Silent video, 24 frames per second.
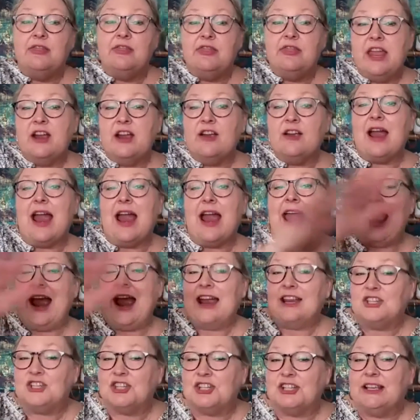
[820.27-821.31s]
They're
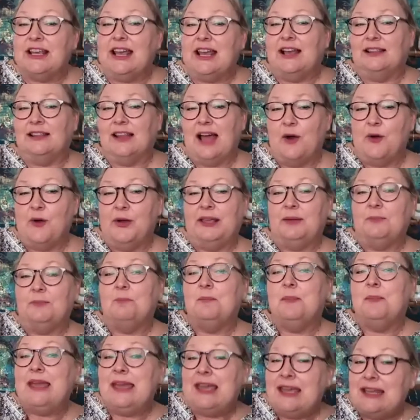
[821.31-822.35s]
actually
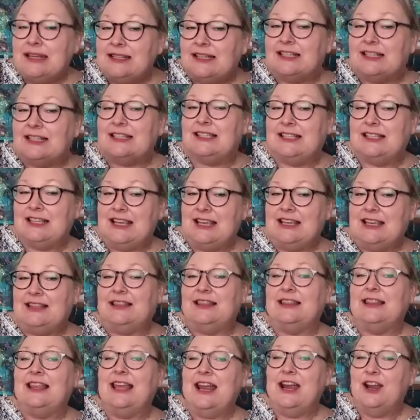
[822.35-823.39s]
allowing me to
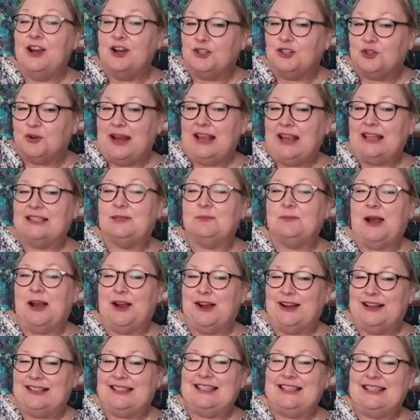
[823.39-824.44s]
see their
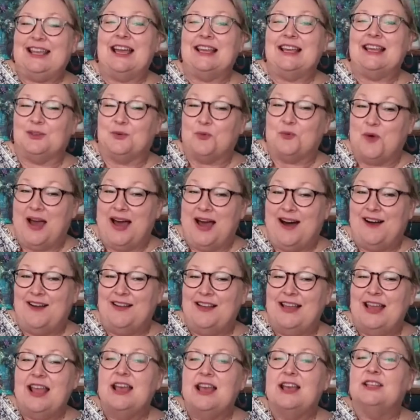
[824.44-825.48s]
transparency as well.